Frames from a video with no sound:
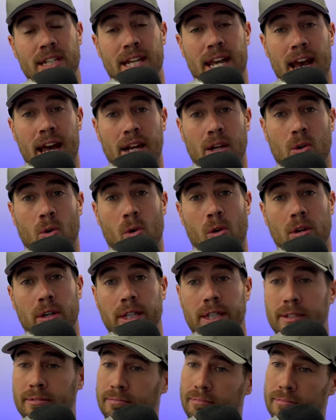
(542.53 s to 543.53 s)

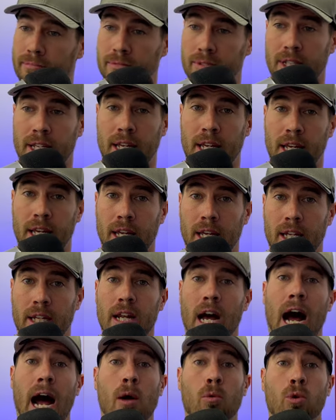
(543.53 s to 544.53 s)
category, then
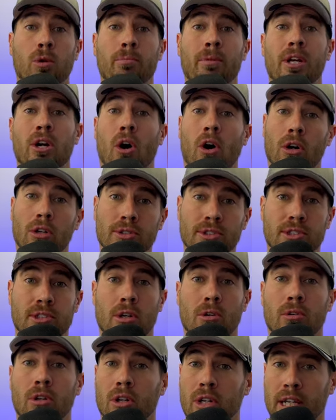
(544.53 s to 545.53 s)
I would be
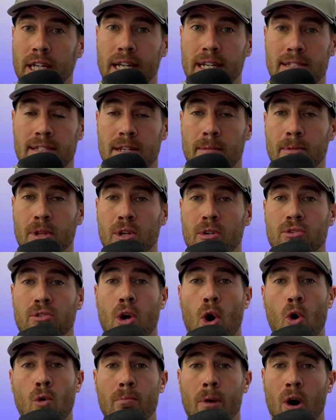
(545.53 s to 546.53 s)
also looking at some of those
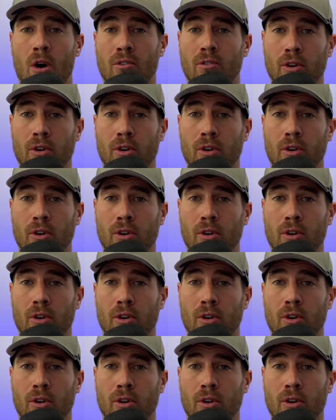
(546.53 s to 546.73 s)
Cobalt